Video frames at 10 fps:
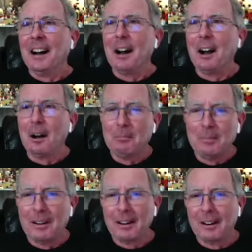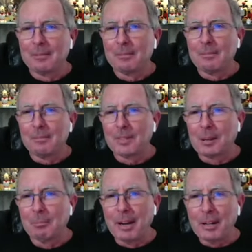Um,
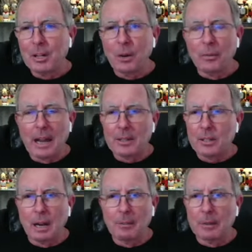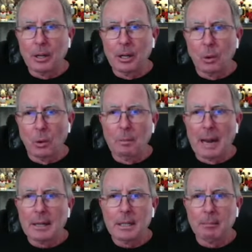but you know that's in going
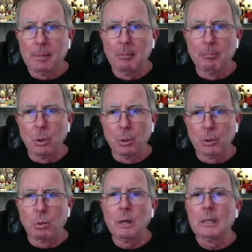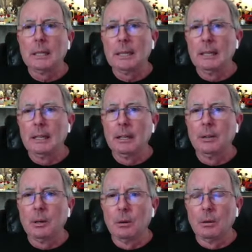back to it being pulled quickly.
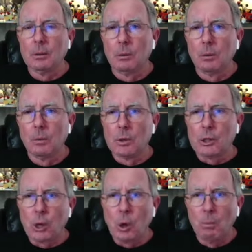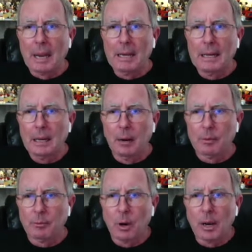There there were so many of
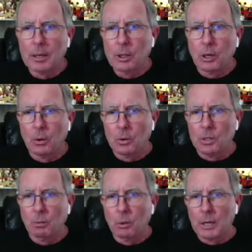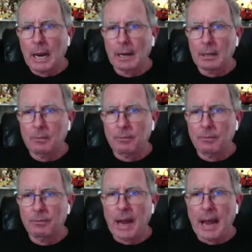the variety shows that were yanked
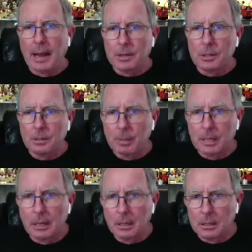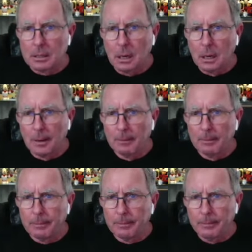fast because.
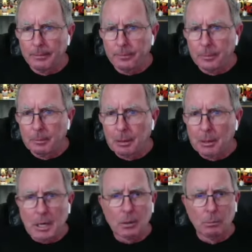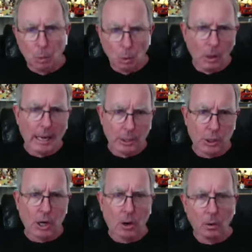Um, Mary Tyler Moore had a
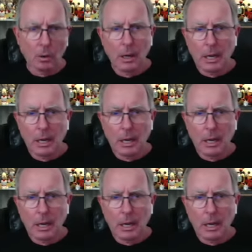show.